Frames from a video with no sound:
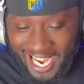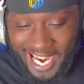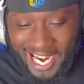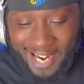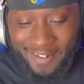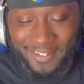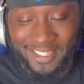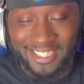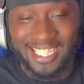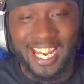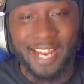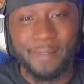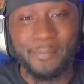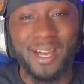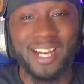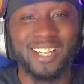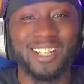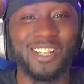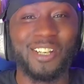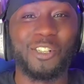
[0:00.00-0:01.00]
every
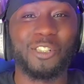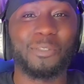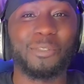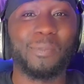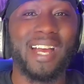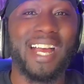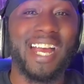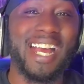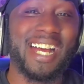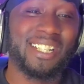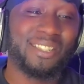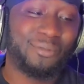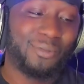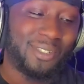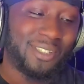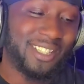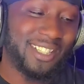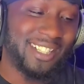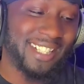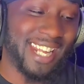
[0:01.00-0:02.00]
time I close my house
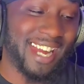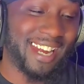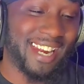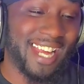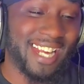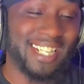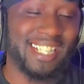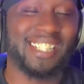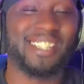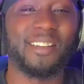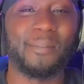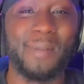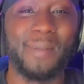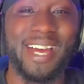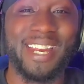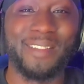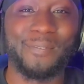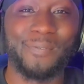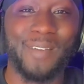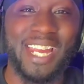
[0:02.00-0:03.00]
window down, I hit
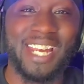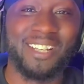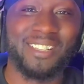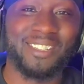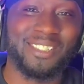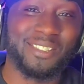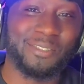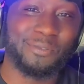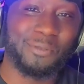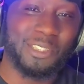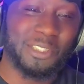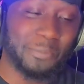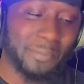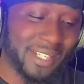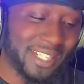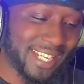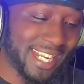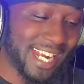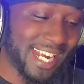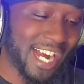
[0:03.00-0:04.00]
somebody's fingers, which
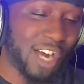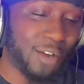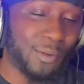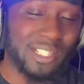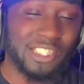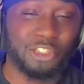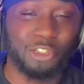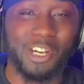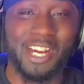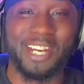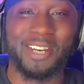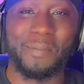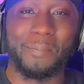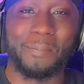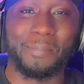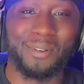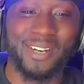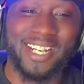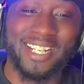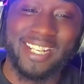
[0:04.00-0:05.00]
means they always trying to
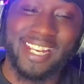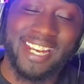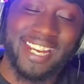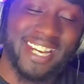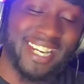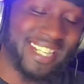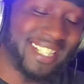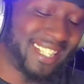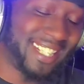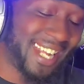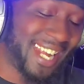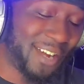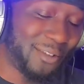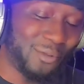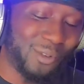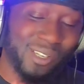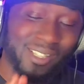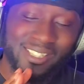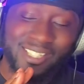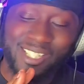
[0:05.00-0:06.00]
break in.
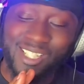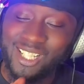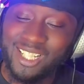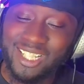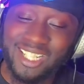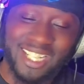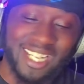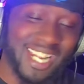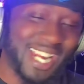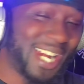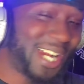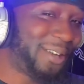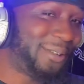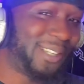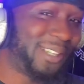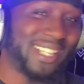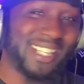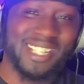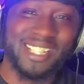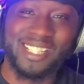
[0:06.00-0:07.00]
That was
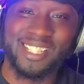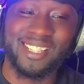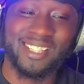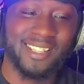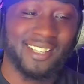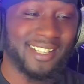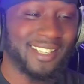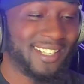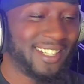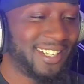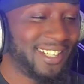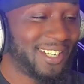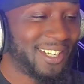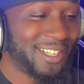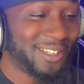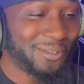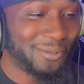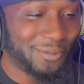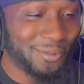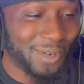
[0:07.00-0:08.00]
hilarious.
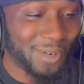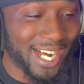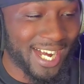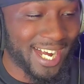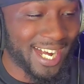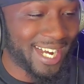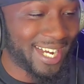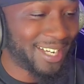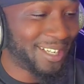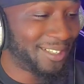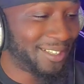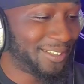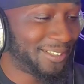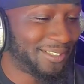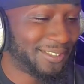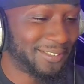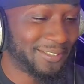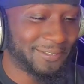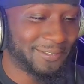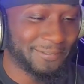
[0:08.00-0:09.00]

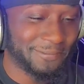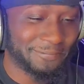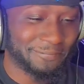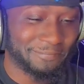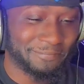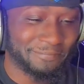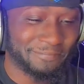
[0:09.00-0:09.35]
Wow. gotta